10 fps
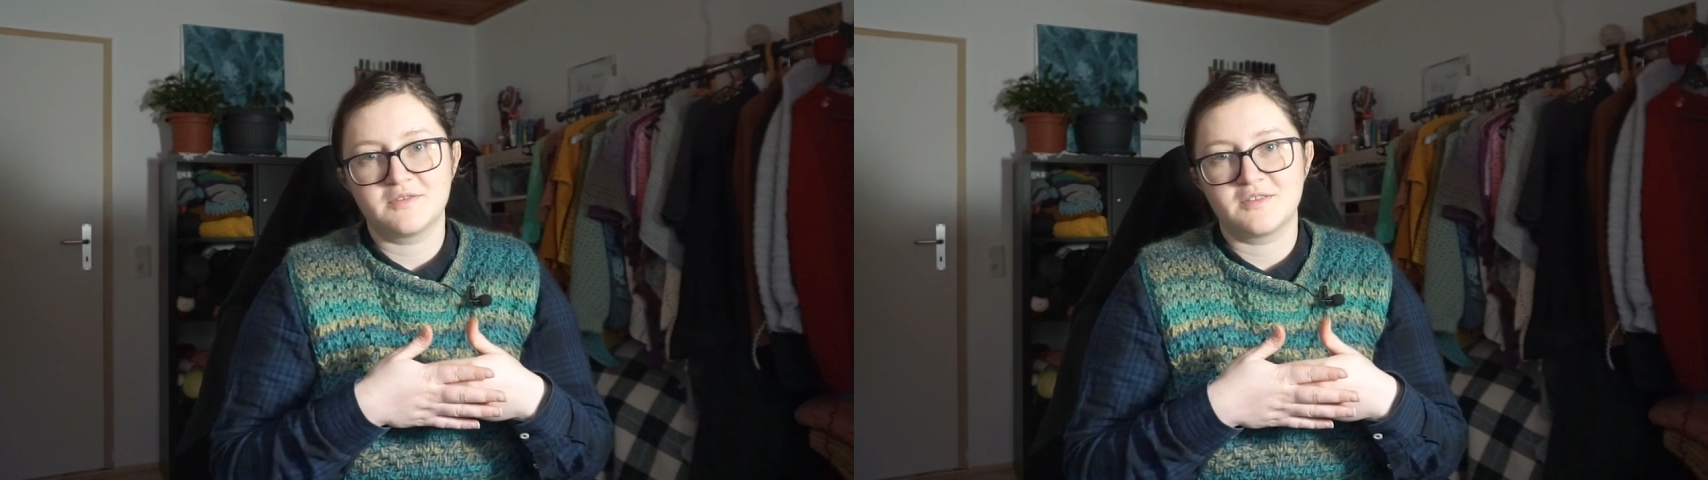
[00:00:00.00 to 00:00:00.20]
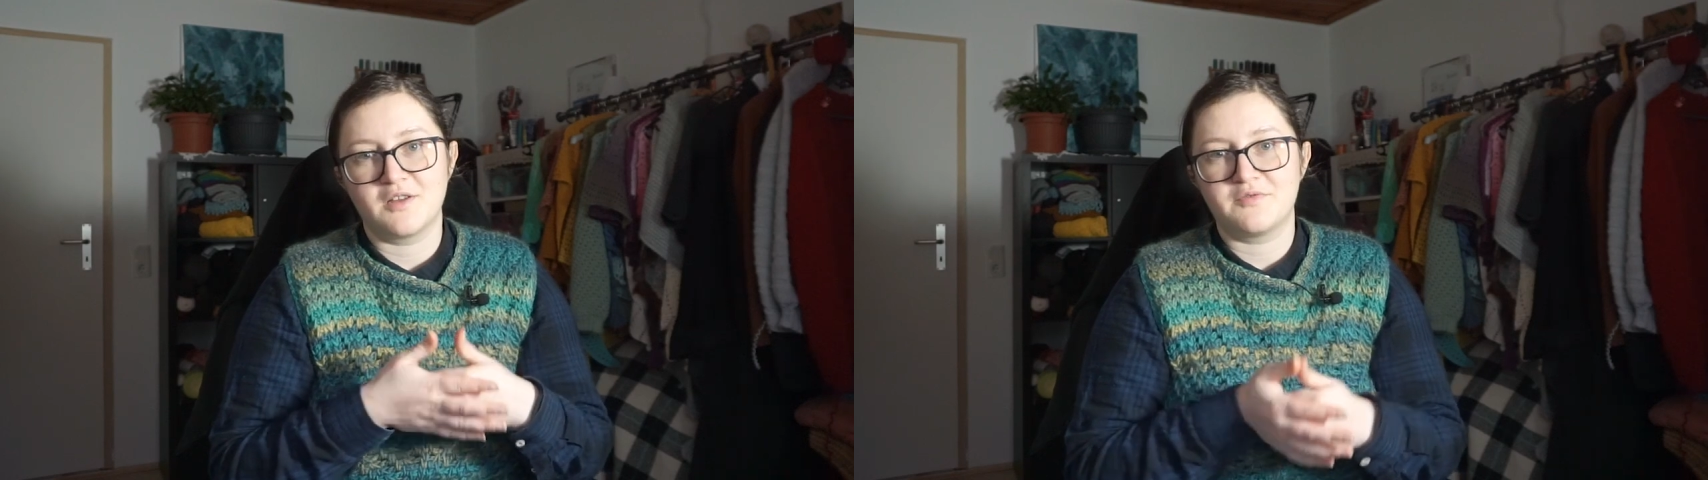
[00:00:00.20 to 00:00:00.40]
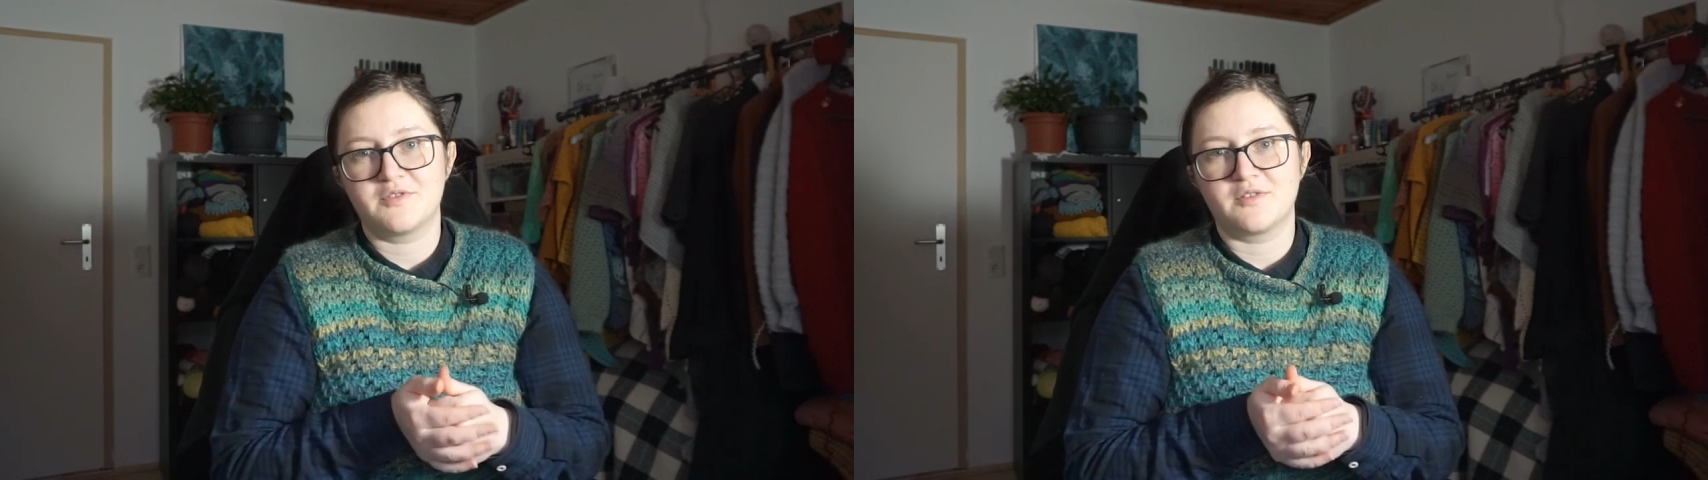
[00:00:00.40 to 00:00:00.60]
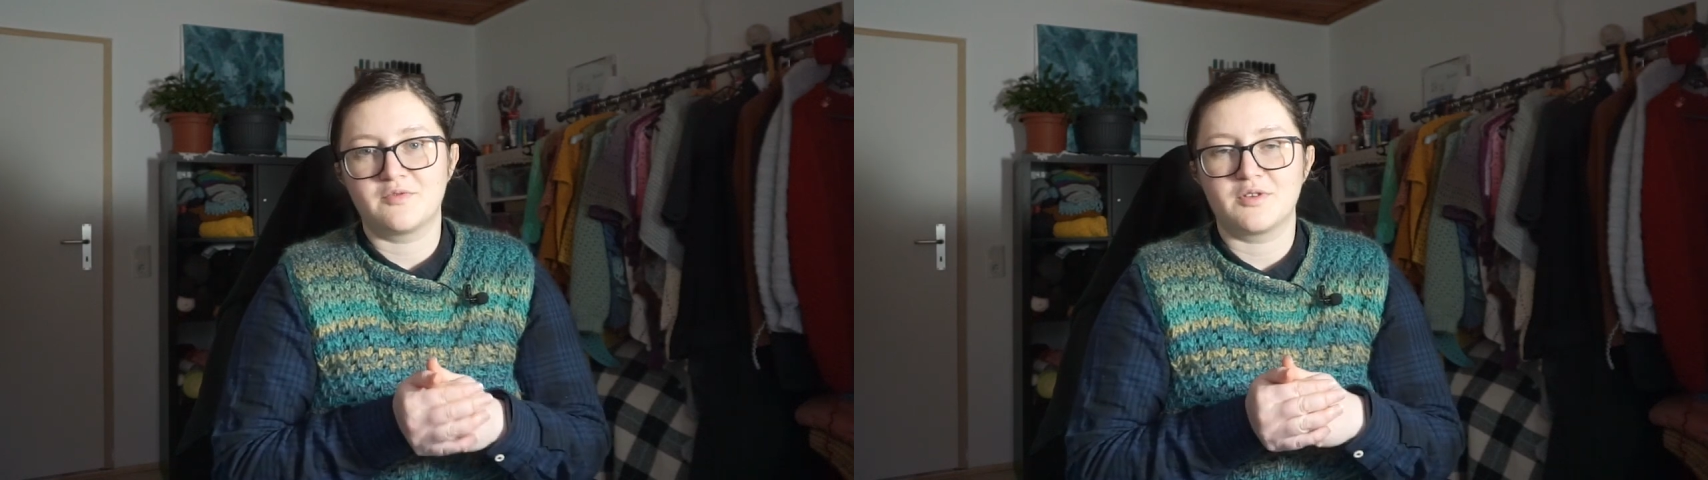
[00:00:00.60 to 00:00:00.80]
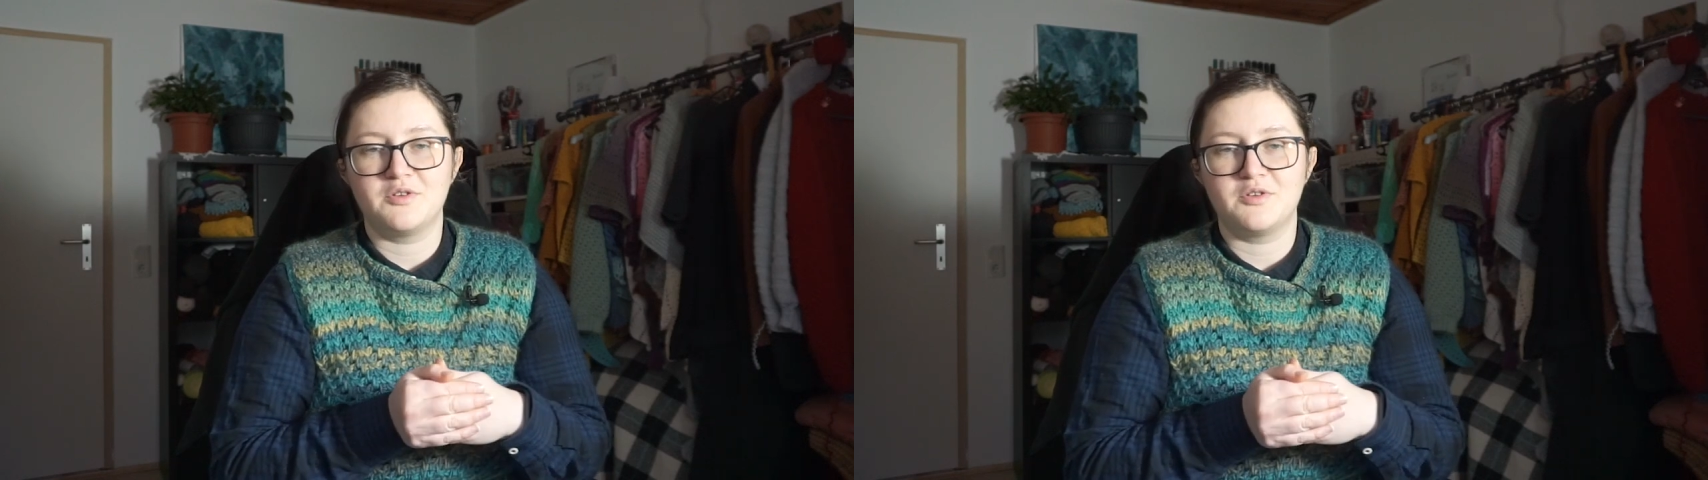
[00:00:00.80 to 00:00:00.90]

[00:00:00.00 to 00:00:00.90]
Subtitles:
months left